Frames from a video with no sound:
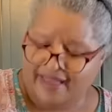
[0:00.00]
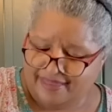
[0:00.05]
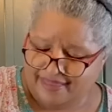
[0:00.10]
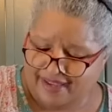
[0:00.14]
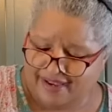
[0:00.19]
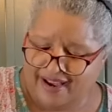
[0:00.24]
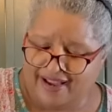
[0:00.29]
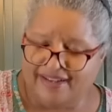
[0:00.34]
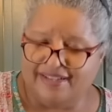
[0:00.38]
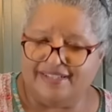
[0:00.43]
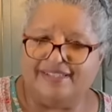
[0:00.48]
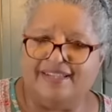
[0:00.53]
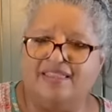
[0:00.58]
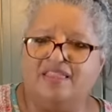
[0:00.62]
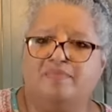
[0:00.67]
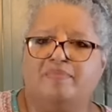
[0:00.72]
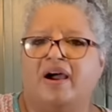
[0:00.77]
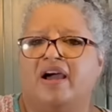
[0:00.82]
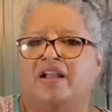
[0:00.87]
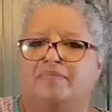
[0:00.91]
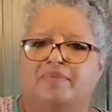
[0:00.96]
that kind of sit in the
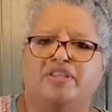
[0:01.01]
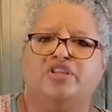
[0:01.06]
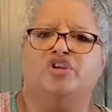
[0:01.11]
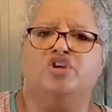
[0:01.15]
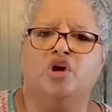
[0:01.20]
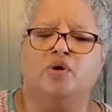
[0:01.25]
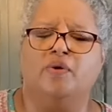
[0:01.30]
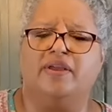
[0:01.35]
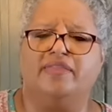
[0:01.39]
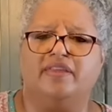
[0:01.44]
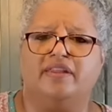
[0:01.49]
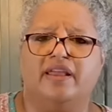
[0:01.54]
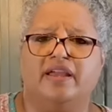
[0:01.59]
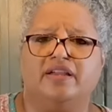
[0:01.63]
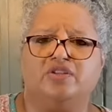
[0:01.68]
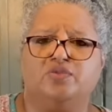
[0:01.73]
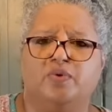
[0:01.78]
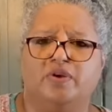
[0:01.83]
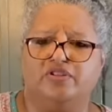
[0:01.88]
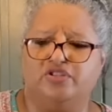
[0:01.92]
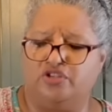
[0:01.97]
bottom and then you go on the
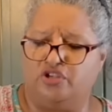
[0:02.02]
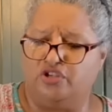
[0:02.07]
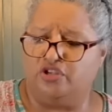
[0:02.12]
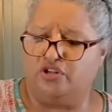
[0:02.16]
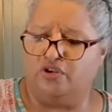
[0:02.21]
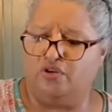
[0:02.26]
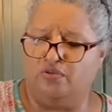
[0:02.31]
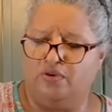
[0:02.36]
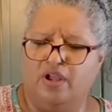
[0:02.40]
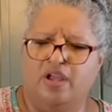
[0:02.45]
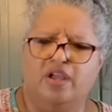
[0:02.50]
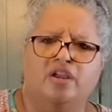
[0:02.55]
next one so you don't